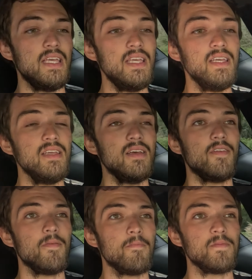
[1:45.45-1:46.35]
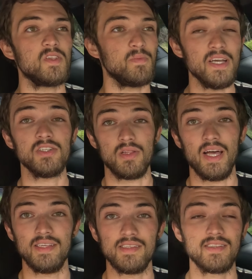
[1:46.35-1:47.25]
He
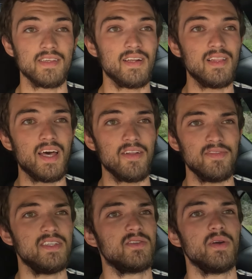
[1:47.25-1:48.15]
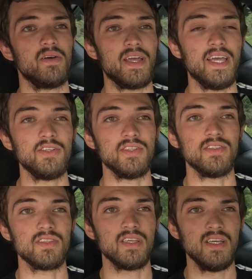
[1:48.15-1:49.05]
specializes in a lot of these Toyota
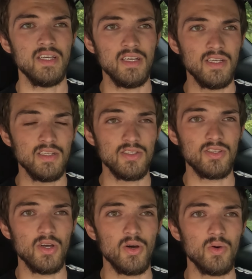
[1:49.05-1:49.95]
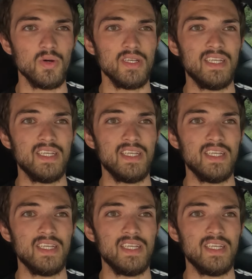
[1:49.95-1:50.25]
engines. So